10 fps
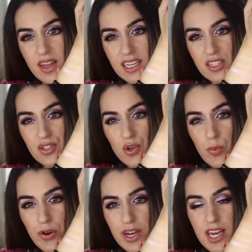That's so
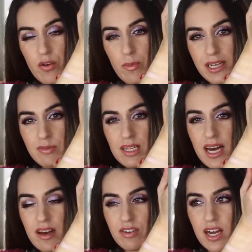pretty. It reminds me a
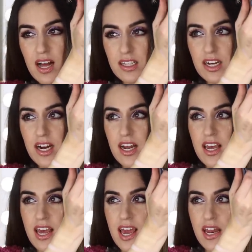lot of a color
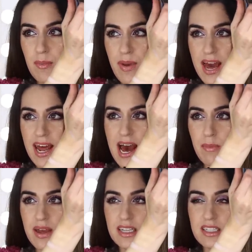in a Bad
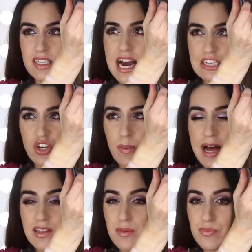Habit eyeshadow
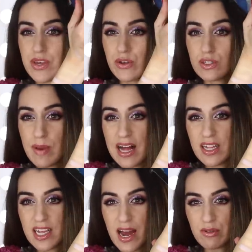palette, the Mythos
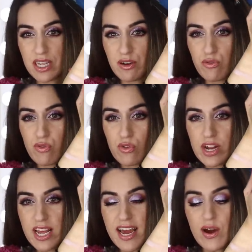palette, that I was like
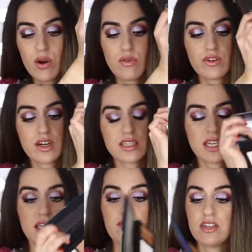freaking out over because I
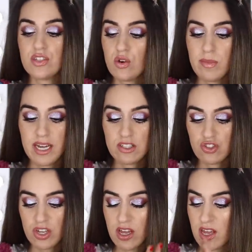loved it so
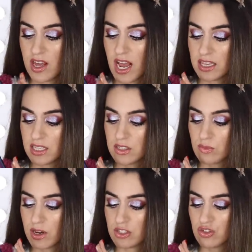much. And let's
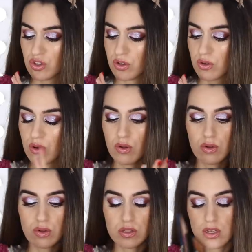swatch the
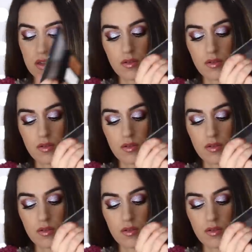gold.